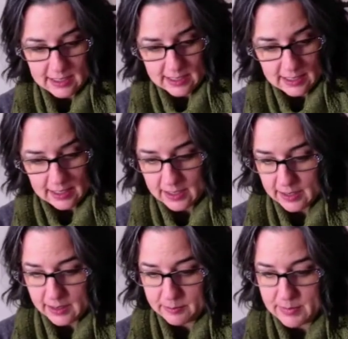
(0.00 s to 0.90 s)

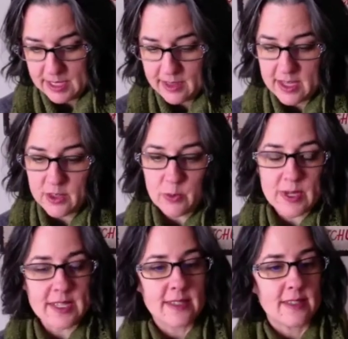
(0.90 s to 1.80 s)
And the other one
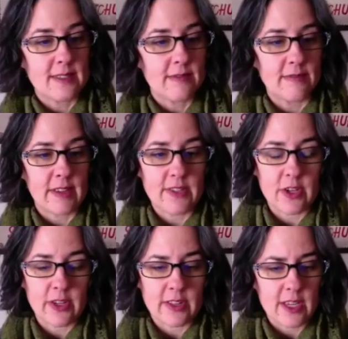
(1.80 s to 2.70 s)
is, I've
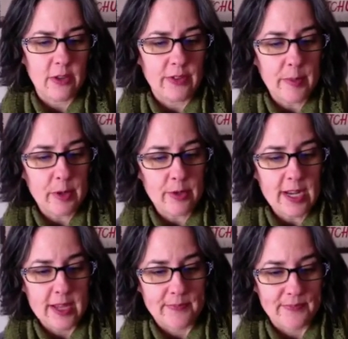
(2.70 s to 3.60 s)
started the heel flap
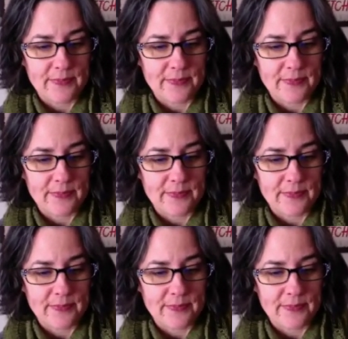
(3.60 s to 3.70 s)
already.